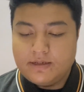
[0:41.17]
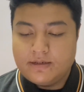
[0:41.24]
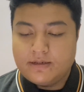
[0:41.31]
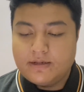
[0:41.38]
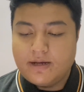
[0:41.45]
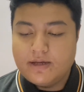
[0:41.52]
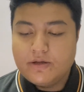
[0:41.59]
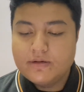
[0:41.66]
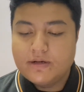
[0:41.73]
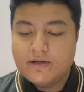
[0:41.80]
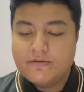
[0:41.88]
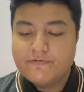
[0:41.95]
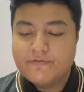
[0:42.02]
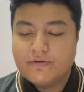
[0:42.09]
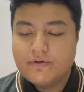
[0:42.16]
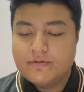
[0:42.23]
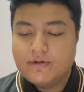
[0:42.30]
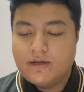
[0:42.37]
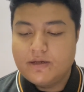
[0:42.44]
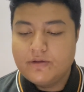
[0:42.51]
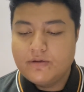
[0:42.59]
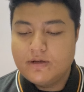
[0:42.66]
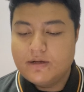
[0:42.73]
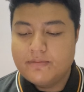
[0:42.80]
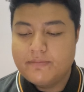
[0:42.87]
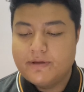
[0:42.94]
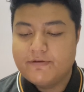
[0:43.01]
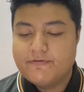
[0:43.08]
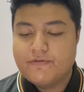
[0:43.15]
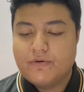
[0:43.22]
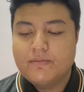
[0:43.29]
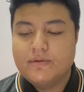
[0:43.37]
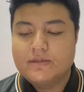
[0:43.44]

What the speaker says: Diodes are made from